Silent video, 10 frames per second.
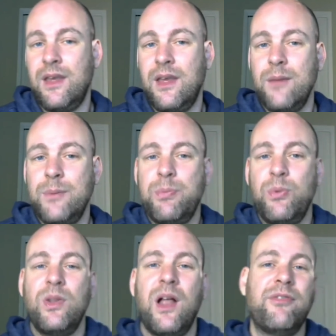People
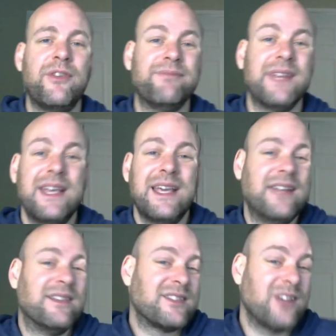will often
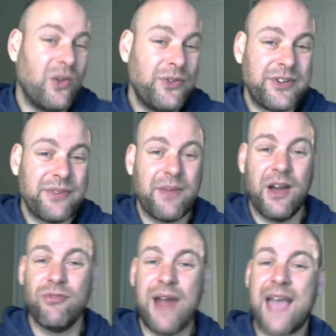insult,
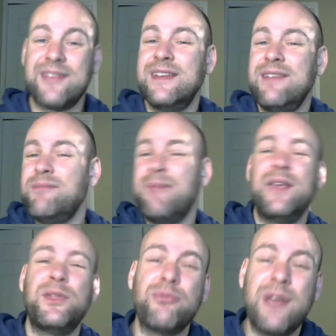harass, and even
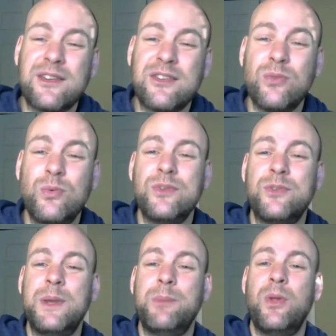make threats towards
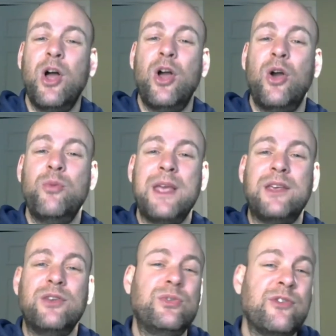people who
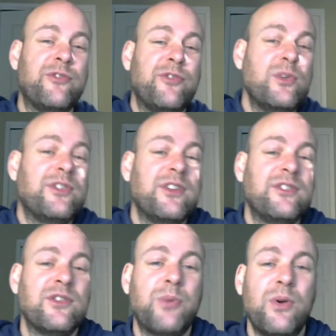make use of food
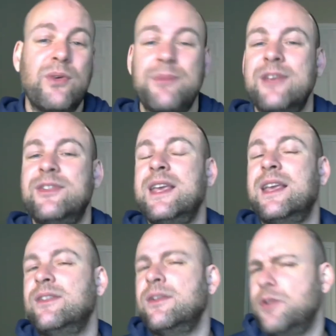assistance programs as they
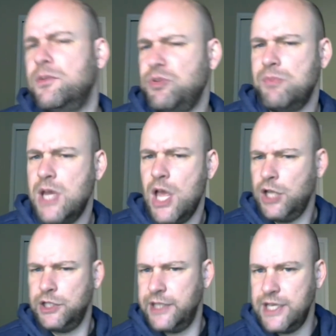consider them to be
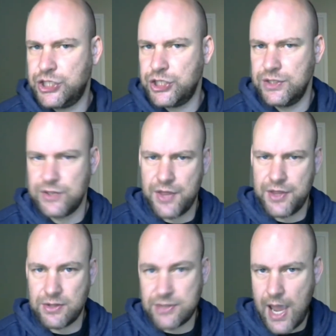leeches on
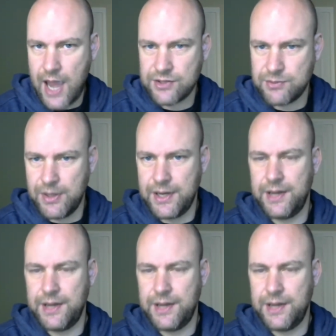their tax money.